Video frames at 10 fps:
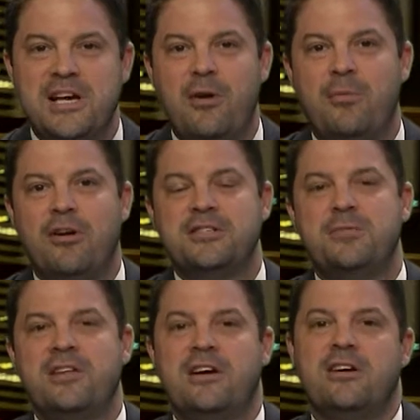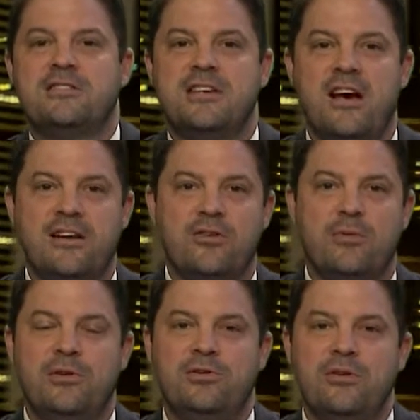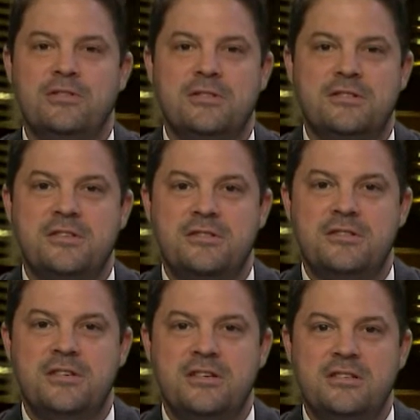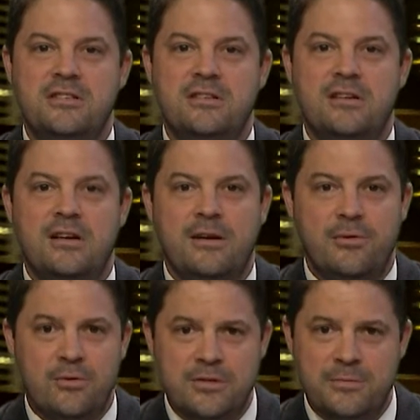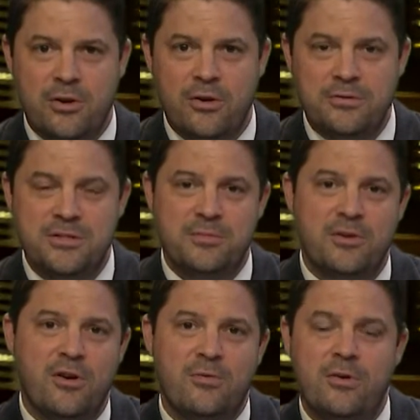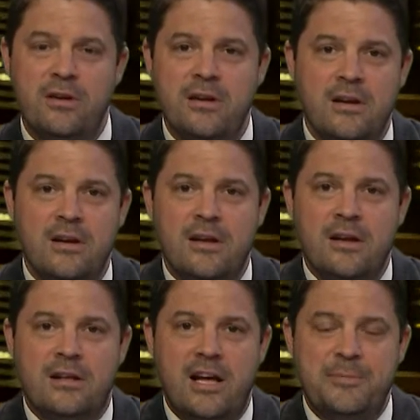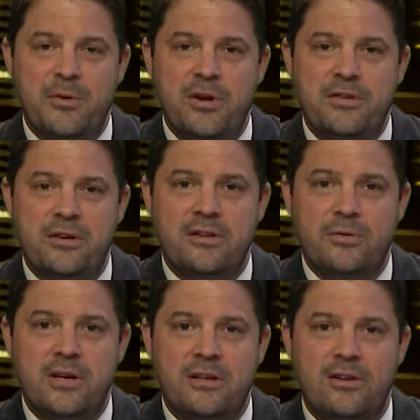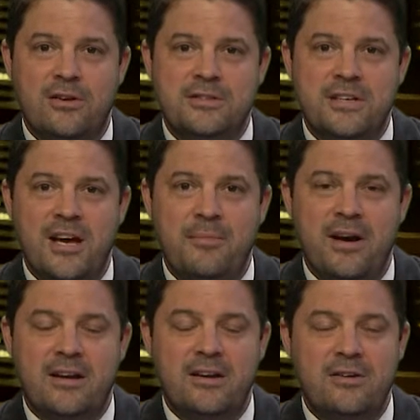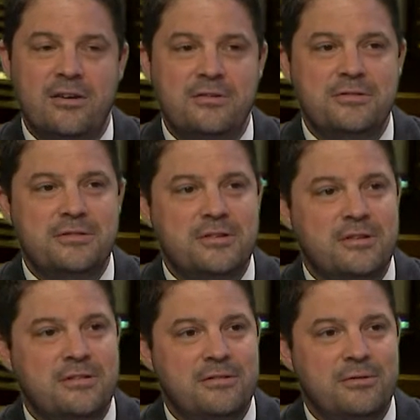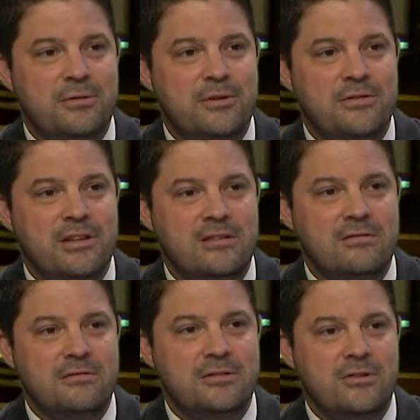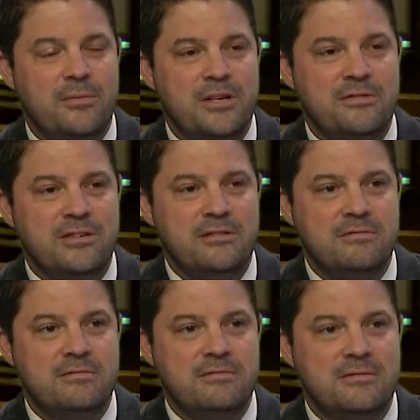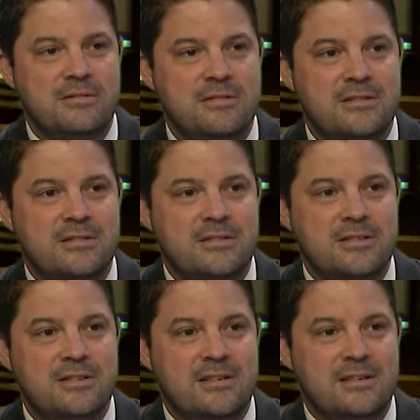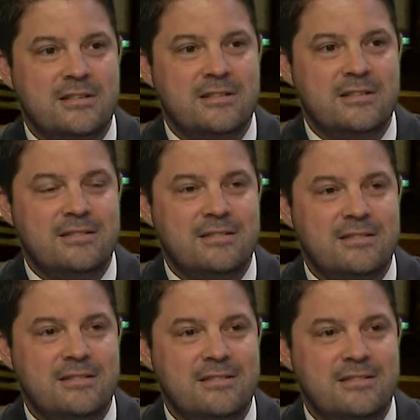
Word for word: Doubt, brought to you by the Harris County Criminal Lawyers Association. I'm, of course, I'm your host, Jimmy Ardoin. Glad to be with you another week alongside my co-host, Julio Vela. What's going on, my JV? Every day, another day.